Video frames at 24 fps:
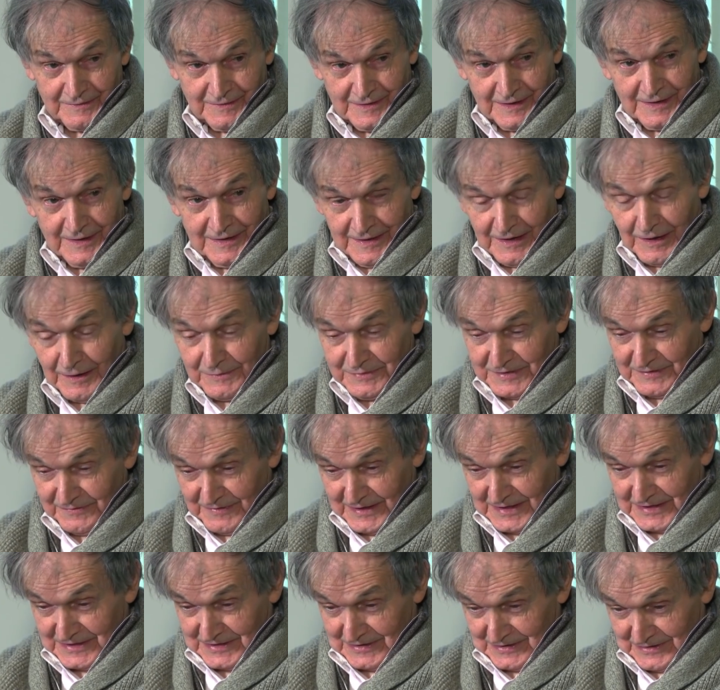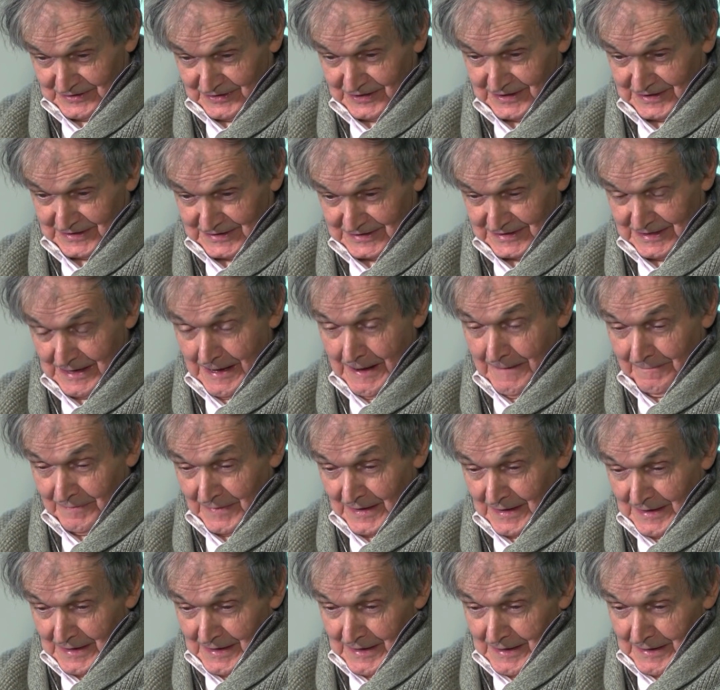okay. observational okay. things.
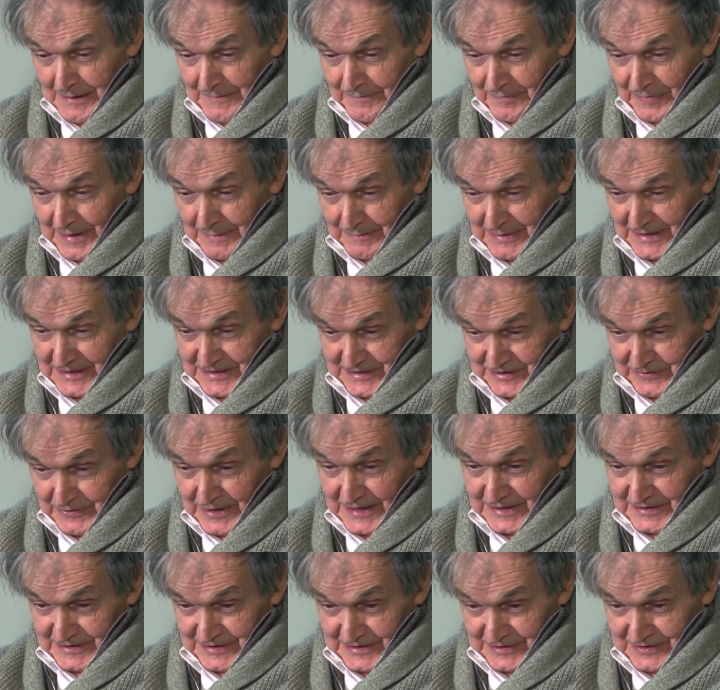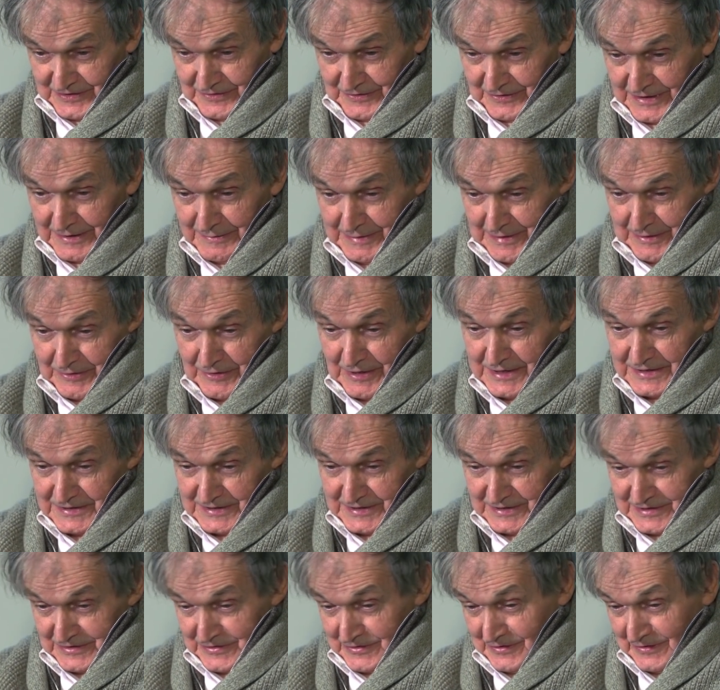But it's crazy too. It can be crazy
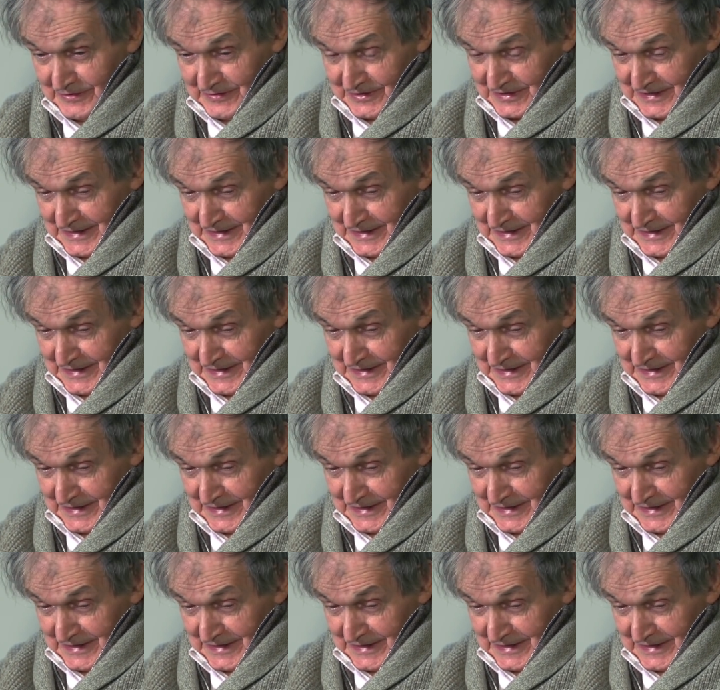and true at the